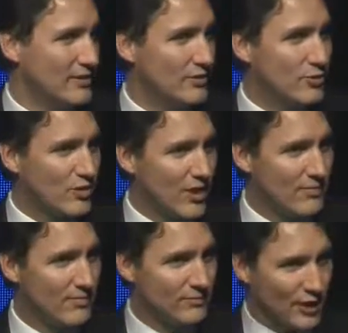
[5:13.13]
tout
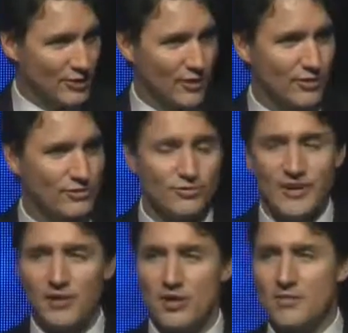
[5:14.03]
comme notre
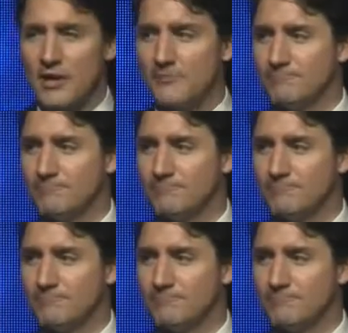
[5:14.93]
gouvernement.